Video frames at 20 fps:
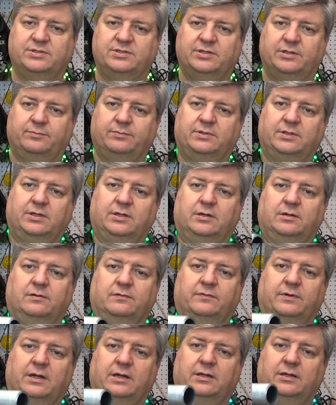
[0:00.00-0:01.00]
something
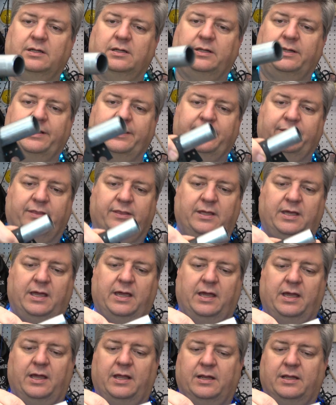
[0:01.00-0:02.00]
around it like
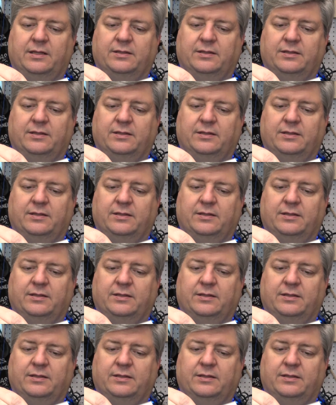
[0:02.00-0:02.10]
that,